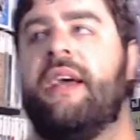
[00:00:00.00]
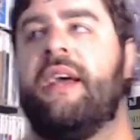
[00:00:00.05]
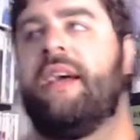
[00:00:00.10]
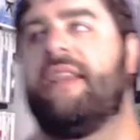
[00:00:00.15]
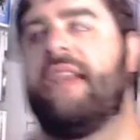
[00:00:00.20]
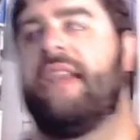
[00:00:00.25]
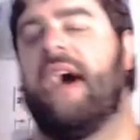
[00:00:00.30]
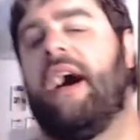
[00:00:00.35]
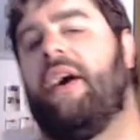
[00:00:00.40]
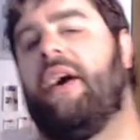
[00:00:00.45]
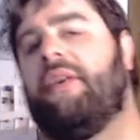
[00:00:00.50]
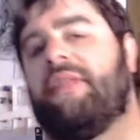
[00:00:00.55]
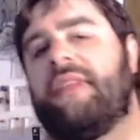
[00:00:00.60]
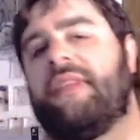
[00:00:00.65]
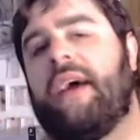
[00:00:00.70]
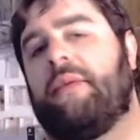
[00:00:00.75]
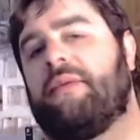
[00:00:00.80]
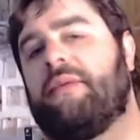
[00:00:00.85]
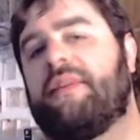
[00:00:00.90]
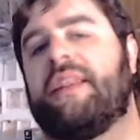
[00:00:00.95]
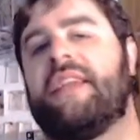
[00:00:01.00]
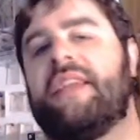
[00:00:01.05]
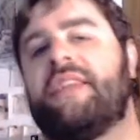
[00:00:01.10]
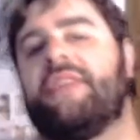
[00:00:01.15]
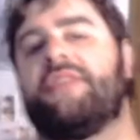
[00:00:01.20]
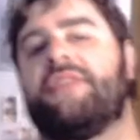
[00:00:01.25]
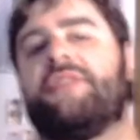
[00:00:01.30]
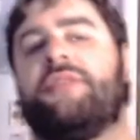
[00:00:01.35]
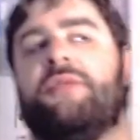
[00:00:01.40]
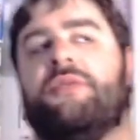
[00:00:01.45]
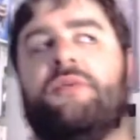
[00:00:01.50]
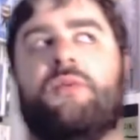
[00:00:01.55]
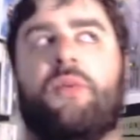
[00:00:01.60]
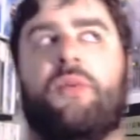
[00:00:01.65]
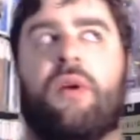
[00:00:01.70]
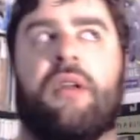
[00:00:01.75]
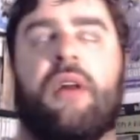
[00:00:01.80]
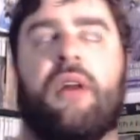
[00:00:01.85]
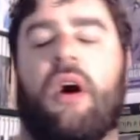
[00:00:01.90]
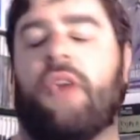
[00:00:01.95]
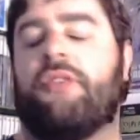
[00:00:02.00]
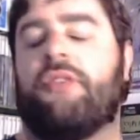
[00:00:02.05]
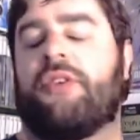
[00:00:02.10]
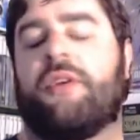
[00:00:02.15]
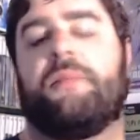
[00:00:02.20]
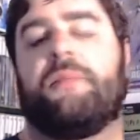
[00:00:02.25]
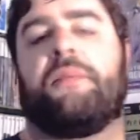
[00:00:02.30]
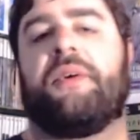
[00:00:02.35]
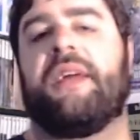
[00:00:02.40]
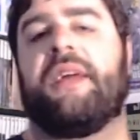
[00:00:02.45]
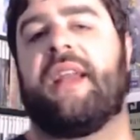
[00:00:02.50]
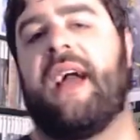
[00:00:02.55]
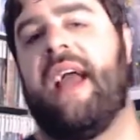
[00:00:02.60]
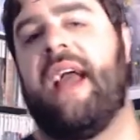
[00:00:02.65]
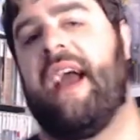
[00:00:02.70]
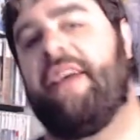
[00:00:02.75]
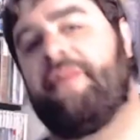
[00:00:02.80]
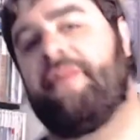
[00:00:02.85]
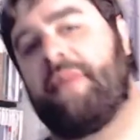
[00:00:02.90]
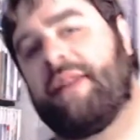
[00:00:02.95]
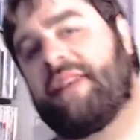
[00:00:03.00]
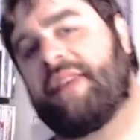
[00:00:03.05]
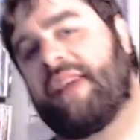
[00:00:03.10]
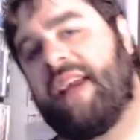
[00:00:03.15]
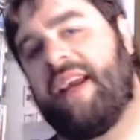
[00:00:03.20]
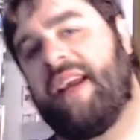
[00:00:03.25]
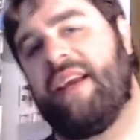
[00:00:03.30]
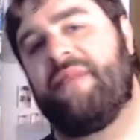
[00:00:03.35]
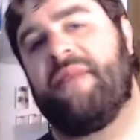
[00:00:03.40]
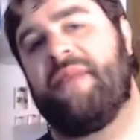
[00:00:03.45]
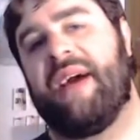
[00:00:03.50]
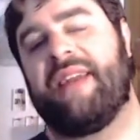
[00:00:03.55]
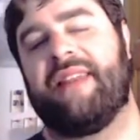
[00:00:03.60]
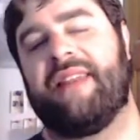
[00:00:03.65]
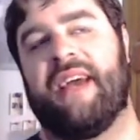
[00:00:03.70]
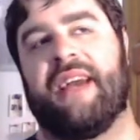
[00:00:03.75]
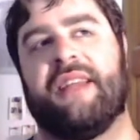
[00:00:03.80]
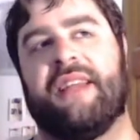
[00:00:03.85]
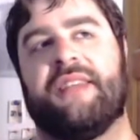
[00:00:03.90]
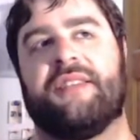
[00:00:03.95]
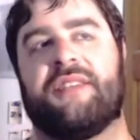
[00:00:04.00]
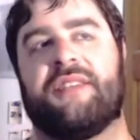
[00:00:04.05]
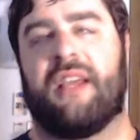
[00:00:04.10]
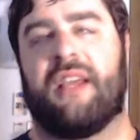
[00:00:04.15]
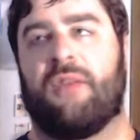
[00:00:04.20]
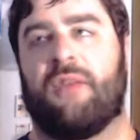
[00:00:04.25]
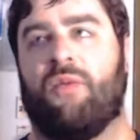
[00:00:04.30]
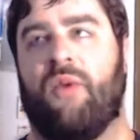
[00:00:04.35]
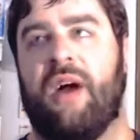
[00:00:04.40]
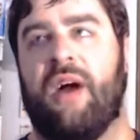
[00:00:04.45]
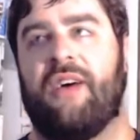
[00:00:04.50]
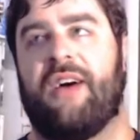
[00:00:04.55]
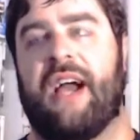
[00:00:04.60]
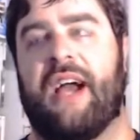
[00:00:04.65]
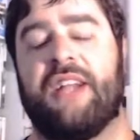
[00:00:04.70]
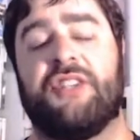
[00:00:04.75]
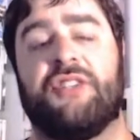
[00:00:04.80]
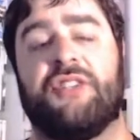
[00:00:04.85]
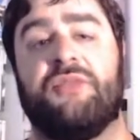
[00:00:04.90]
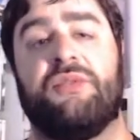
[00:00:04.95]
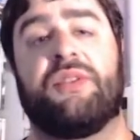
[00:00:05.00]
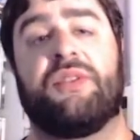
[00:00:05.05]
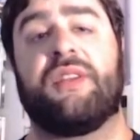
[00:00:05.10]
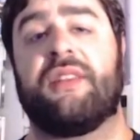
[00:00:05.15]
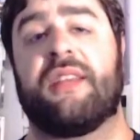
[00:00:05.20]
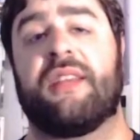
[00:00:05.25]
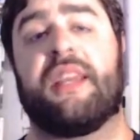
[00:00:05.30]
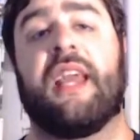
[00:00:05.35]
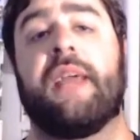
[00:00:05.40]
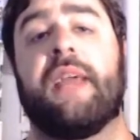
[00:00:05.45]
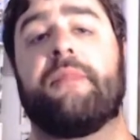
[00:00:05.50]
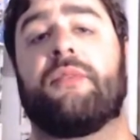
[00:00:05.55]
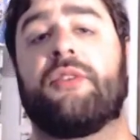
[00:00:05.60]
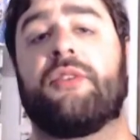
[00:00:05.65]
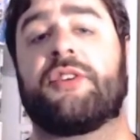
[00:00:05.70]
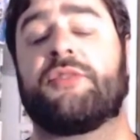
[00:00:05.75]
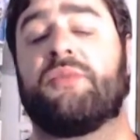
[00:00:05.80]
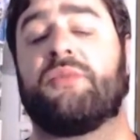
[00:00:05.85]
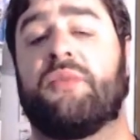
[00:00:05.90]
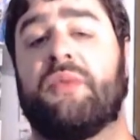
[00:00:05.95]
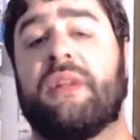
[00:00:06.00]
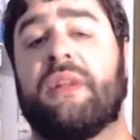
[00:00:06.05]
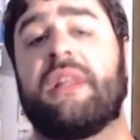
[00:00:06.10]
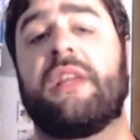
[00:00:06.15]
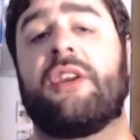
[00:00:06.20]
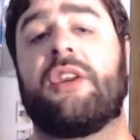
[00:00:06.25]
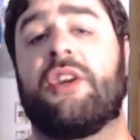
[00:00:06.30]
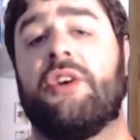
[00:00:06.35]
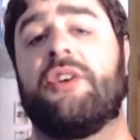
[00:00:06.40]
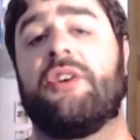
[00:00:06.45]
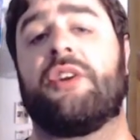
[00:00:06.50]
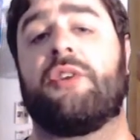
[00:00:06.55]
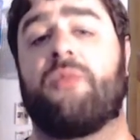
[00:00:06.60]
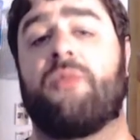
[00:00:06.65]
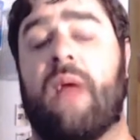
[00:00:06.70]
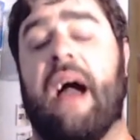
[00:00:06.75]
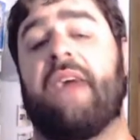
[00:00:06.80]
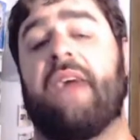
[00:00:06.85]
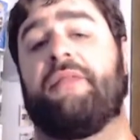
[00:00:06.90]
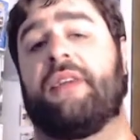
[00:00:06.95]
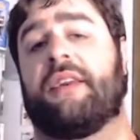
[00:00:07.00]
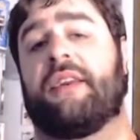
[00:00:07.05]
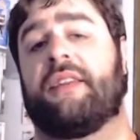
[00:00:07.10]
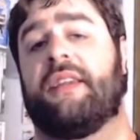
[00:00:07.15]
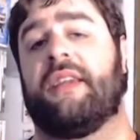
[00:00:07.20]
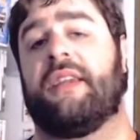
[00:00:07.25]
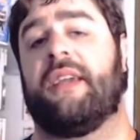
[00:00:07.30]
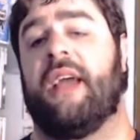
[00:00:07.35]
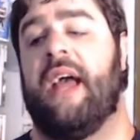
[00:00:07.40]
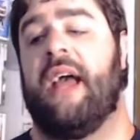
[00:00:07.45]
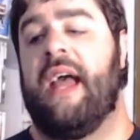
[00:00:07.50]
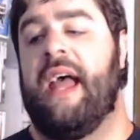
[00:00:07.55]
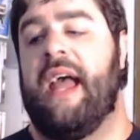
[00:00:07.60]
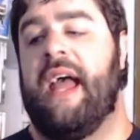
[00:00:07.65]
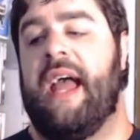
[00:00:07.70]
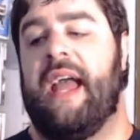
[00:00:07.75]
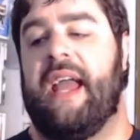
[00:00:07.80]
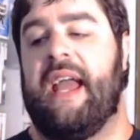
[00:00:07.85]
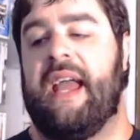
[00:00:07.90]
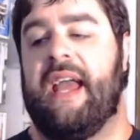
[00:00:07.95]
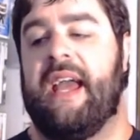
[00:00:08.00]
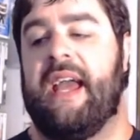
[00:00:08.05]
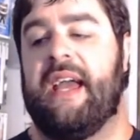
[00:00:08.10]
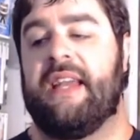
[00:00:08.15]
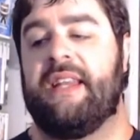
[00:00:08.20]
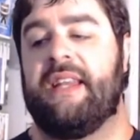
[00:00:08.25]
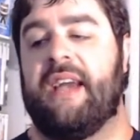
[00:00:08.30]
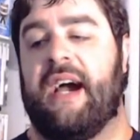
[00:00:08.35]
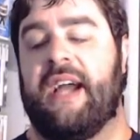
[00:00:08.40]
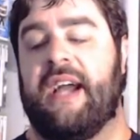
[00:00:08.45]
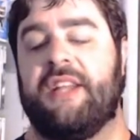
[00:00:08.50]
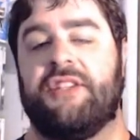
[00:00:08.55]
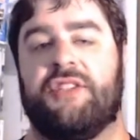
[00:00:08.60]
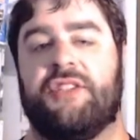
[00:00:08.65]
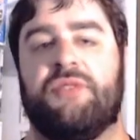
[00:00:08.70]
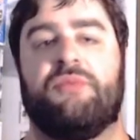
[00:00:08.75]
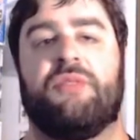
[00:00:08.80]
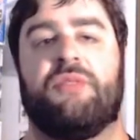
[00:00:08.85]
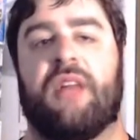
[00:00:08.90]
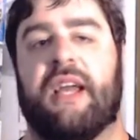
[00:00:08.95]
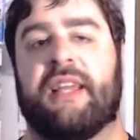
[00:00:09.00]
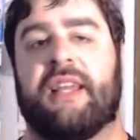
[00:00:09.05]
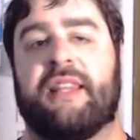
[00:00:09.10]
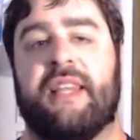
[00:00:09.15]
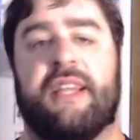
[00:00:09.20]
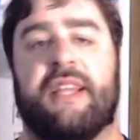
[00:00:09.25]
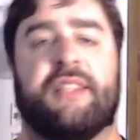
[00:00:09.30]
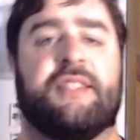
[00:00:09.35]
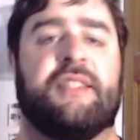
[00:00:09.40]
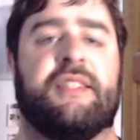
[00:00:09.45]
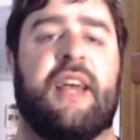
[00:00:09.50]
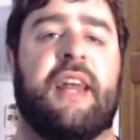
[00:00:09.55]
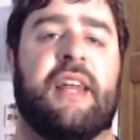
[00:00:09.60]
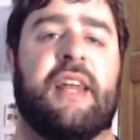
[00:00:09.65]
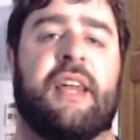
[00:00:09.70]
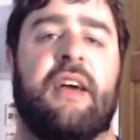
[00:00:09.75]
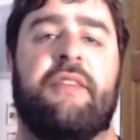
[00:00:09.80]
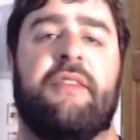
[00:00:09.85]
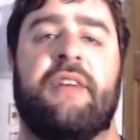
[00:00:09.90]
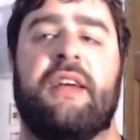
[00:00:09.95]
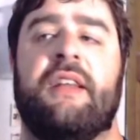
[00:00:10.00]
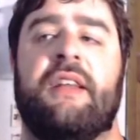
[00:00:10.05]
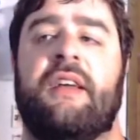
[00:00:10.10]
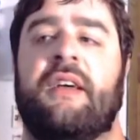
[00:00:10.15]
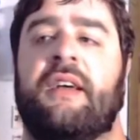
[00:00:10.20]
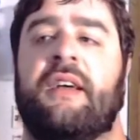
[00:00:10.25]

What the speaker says: Now, that will lead into one other complaint I have about the game, and that is, well, I do think the game looks really good graphically, and I do like the aesthetic of it.